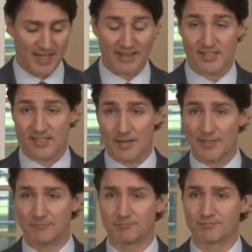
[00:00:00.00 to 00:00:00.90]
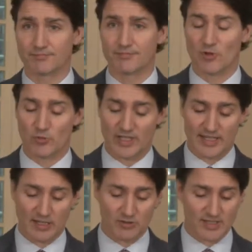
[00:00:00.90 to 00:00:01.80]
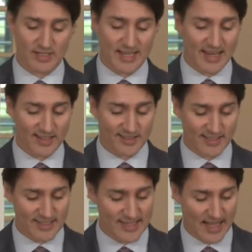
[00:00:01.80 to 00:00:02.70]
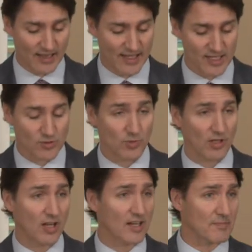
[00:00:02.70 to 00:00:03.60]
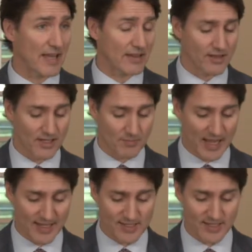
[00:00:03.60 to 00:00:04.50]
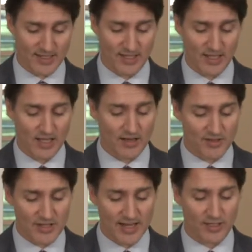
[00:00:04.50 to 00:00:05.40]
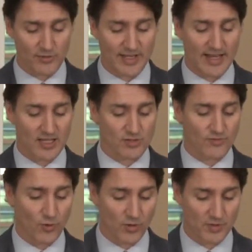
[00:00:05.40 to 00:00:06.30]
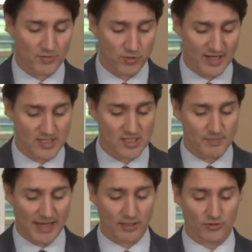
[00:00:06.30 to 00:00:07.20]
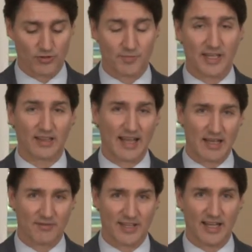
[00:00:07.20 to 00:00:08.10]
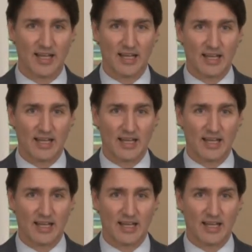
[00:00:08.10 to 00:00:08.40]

At the summit, we announced that Canada and its allies will augment the capacity of the NATO-enhanced forward presence battle group in Latvia,